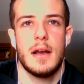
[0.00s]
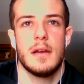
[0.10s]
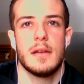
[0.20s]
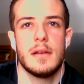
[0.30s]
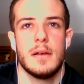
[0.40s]

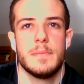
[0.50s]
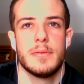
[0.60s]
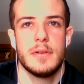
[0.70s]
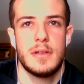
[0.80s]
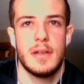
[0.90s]

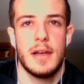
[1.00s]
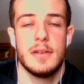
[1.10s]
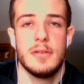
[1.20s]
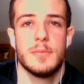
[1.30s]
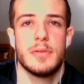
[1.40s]
I
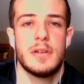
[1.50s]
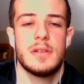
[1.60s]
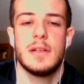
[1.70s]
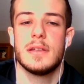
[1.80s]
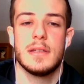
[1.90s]
do
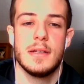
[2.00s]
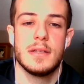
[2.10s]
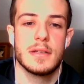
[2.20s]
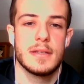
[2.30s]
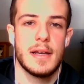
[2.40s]
appreciate the
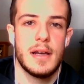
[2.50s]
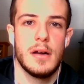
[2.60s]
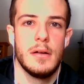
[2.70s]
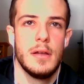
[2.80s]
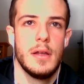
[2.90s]
teaching
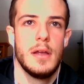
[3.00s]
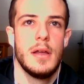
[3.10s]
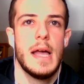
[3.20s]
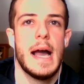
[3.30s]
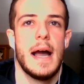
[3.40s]
style.
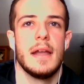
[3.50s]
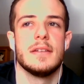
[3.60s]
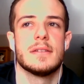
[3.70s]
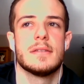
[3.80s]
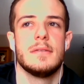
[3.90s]
I
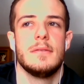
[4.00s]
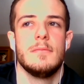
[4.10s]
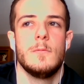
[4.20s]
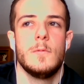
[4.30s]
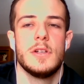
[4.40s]
just
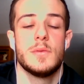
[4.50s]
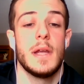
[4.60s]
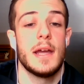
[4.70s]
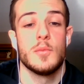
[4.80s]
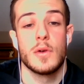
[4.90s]
wish we
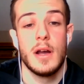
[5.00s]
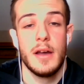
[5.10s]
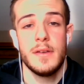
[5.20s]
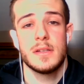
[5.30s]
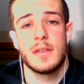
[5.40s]
had more of
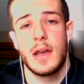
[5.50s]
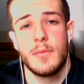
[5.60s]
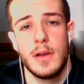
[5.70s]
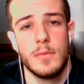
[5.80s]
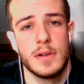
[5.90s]
it, so that
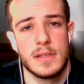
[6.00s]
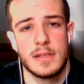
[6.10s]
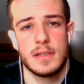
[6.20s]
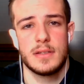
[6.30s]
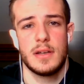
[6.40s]
way it wasn't
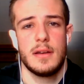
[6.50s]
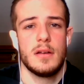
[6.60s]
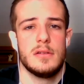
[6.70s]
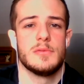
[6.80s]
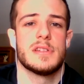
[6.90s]
such
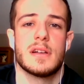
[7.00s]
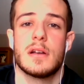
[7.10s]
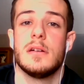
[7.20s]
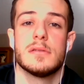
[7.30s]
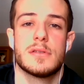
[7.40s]
almost like a
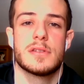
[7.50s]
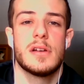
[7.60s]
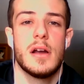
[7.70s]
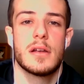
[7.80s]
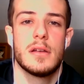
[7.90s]
culture
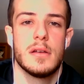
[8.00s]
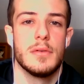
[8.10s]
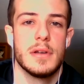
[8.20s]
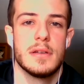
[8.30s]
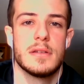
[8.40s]
shock
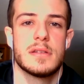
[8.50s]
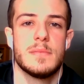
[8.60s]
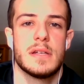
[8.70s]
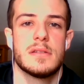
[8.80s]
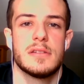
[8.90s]
going into the
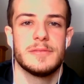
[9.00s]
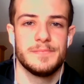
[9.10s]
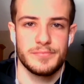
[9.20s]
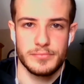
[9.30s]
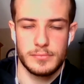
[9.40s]
semester.
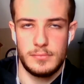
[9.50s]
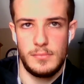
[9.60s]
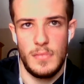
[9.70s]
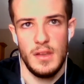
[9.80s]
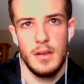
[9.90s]

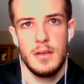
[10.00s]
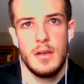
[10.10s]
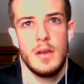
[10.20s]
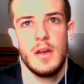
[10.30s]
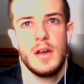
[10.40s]

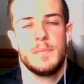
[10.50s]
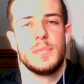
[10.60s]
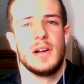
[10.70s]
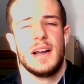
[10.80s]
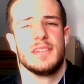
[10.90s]

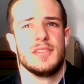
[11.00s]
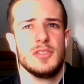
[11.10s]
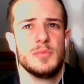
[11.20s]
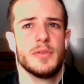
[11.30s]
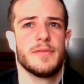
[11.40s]
But I
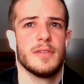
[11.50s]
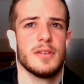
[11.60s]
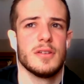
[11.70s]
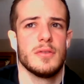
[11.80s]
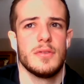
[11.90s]
do
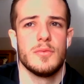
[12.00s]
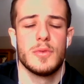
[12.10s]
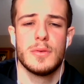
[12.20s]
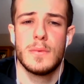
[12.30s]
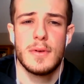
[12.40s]
prefer the
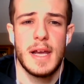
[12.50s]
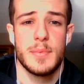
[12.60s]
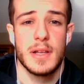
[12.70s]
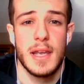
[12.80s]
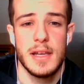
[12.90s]
real world
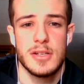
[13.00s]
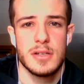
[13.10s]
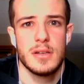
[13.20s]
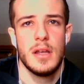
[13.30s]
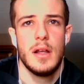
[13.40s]
application.